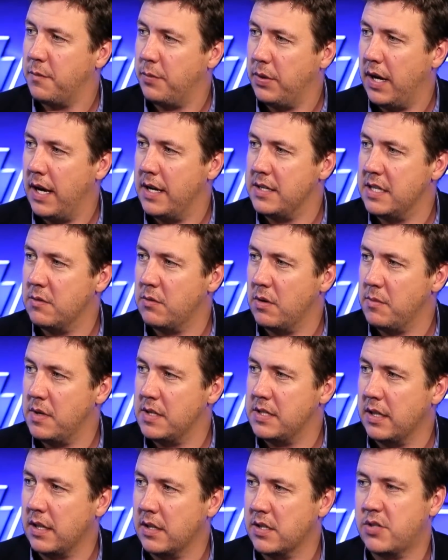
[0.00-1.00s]
of players that we're
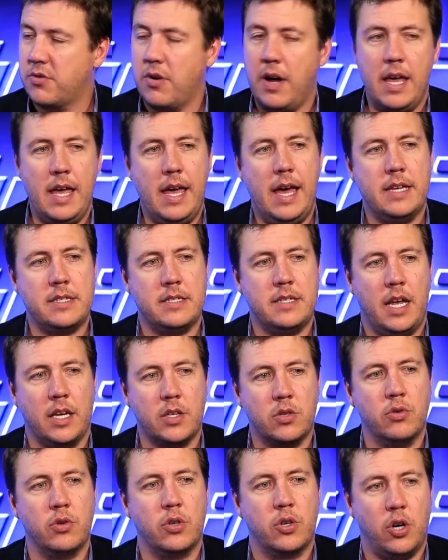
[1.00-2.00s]
missing. Australia hasn't
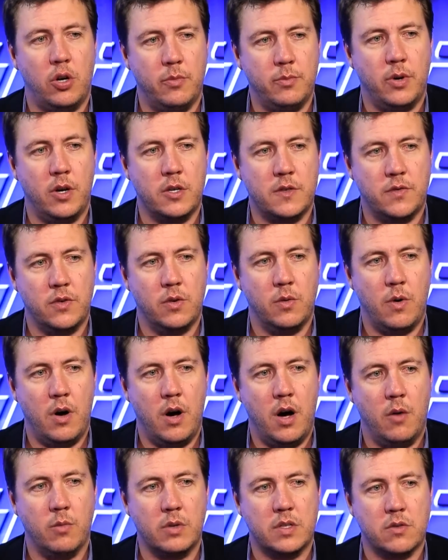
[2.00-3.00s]
had good combos for a
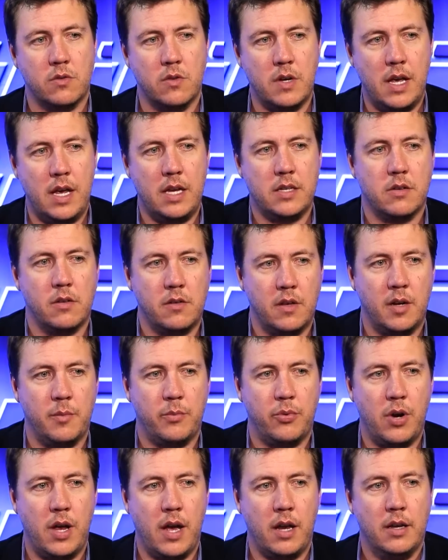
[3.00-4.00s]
while. We saw Anton
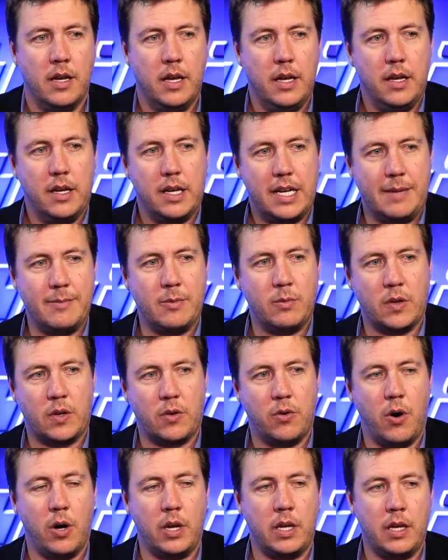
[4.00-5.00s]
Linnett-Brown coming with
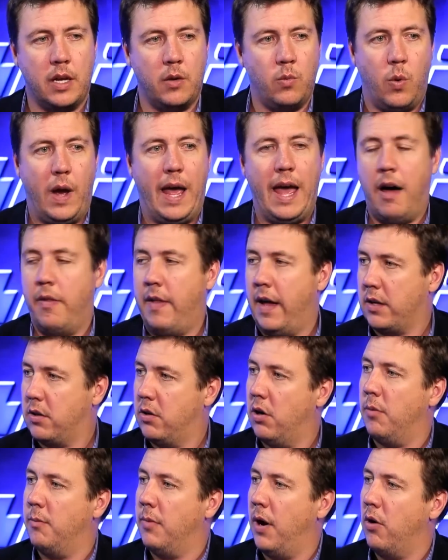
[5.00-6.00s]
Crotty, and wow, that
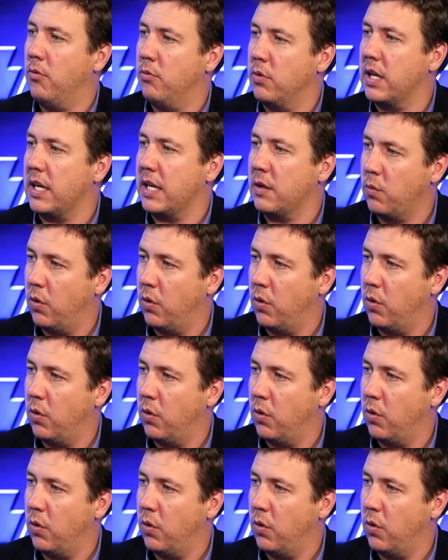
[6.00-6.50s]
combo really